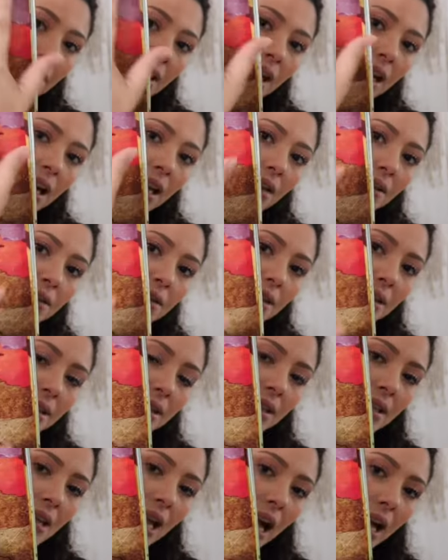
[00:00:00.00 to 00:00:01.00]
the colors in the
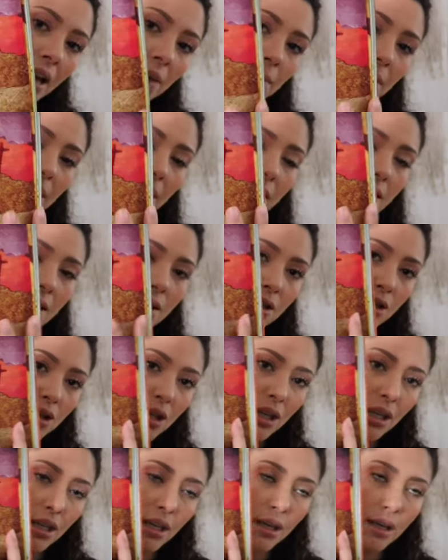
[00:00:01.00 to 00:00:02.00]
sky because
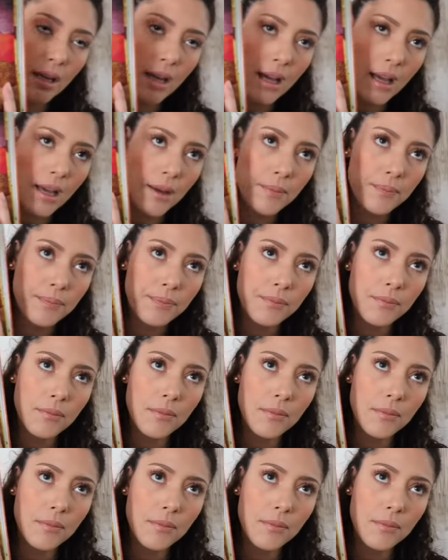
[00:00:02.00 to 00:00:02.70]
she um,